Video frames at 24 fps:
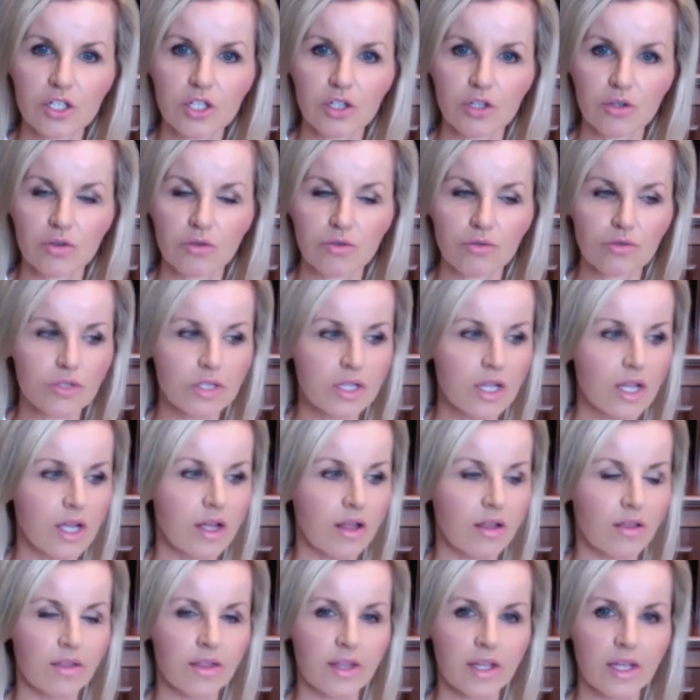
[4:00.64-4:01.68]
use
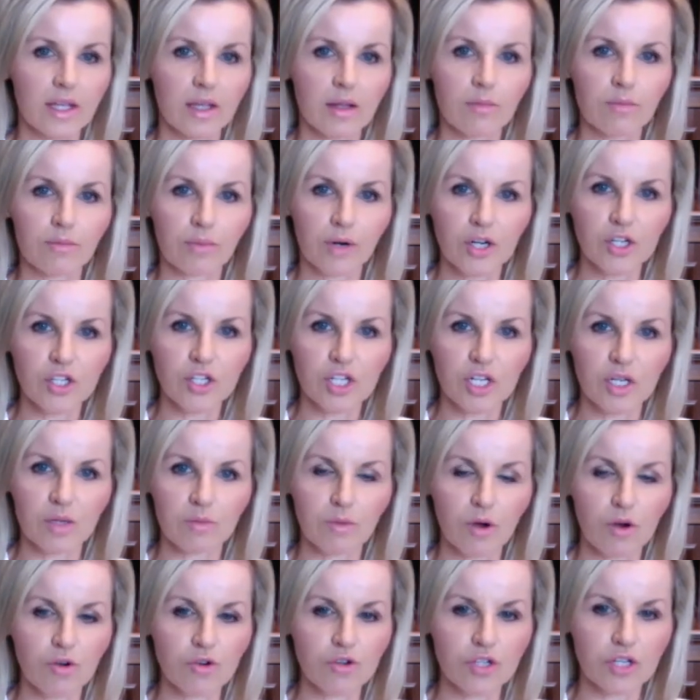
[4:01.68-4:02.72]
the brushing
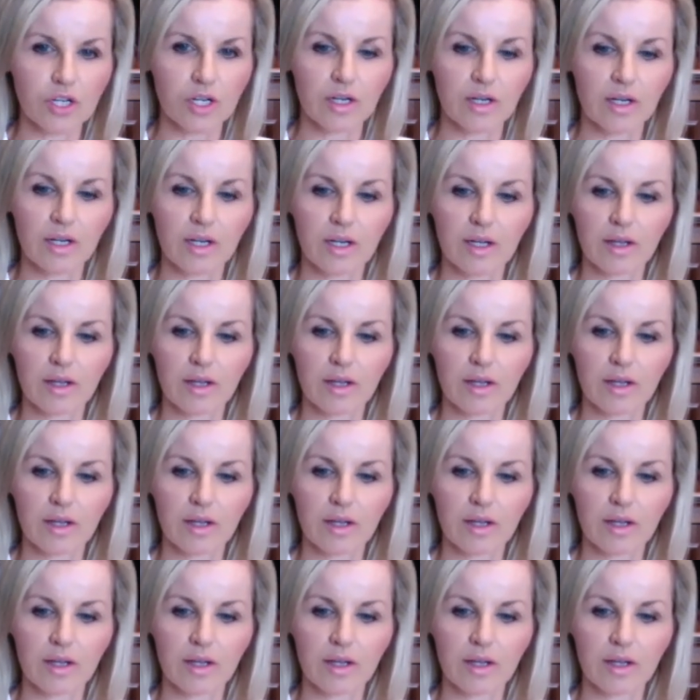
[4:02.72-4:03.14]
motion.